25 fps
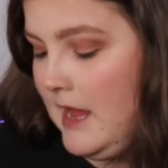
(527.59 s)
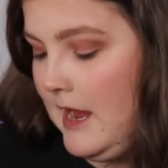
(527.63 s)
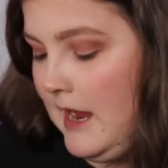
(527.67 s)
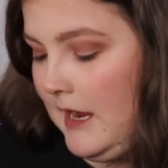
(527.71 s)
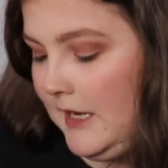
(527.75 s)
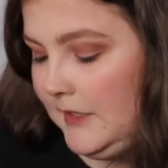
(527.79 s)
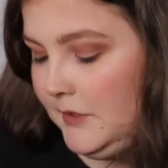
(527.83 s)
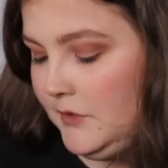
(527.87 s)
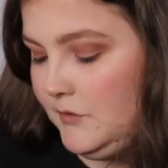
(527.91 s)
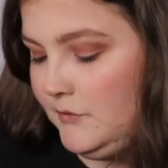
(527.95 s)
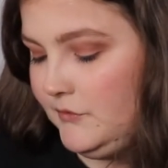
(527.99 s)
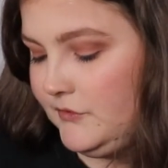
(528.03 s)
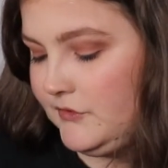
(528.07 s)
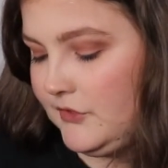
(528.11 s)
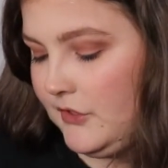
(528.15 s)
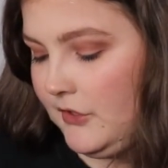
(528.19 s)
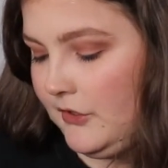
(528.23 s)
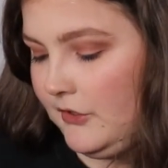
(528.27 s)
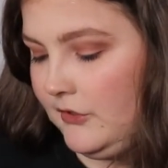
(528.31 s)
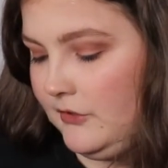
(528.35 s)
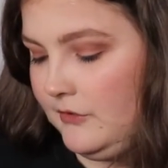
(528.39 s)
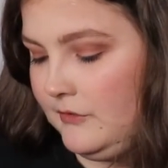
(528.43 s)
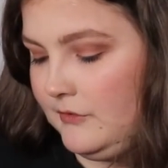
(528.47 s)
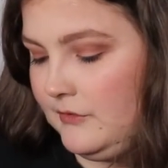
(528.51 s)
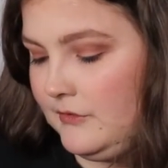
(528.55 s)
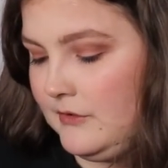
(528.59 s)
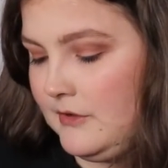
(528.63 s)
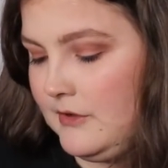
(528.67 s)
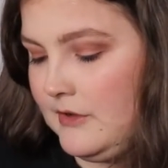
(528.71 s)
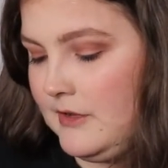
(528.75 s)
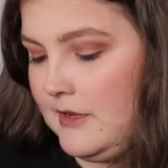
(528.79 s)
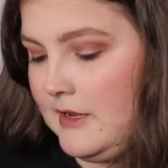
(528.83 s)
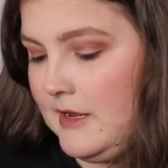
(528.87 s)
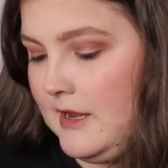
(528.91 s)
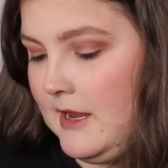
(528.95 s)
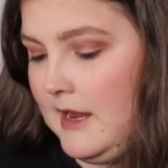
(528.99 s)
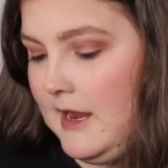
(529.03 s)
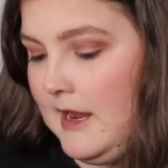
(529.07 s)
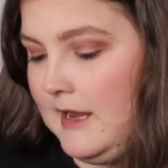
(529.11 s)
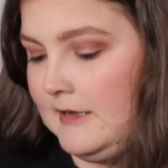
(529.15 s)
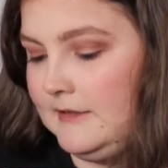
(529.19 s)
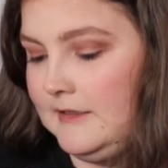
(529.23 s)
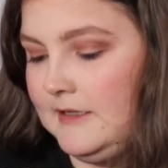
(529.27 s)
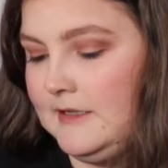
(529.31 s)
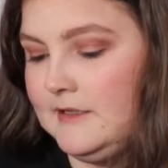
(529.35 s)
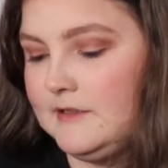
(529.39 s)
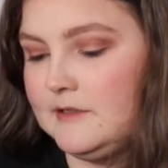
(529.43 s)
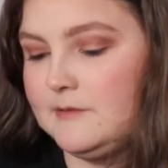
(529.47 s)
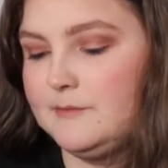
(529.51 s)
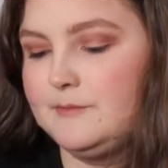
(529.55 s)
and also
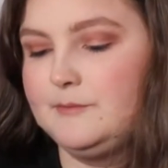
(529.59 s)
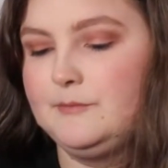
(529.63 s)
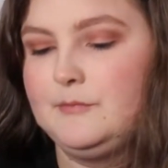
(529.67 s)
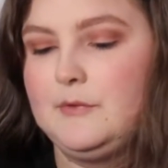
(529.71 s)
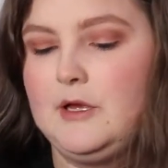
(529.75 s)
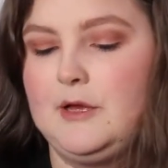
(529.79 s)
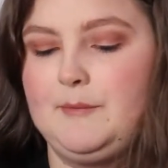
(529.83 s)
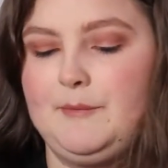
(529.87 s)
a